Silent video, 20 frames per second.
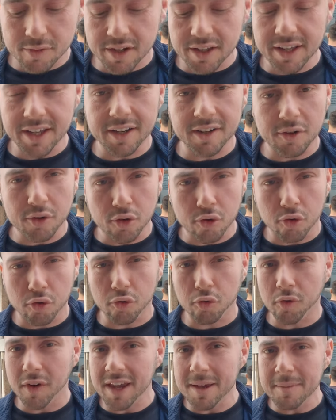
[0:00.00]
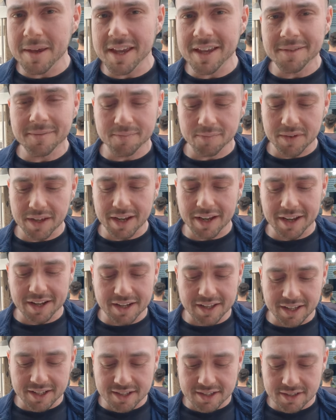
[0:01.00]
really creamy,
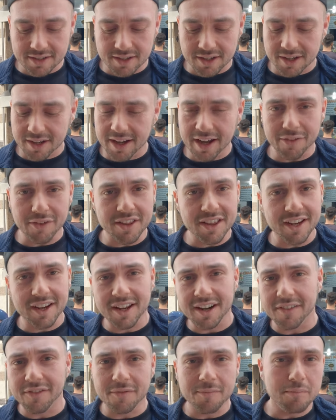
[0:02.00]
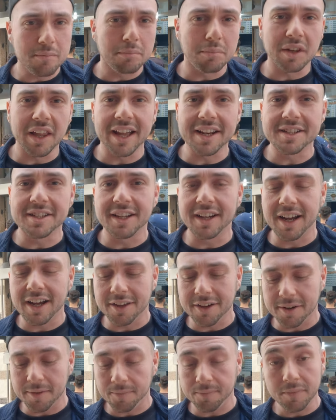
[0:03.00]
and like the, the everything kind of blends
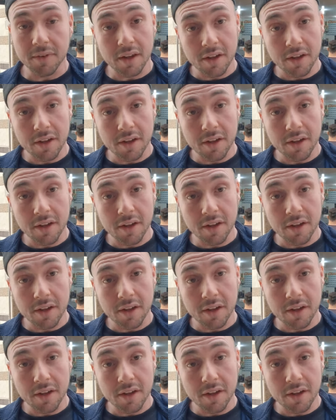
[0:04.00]
together.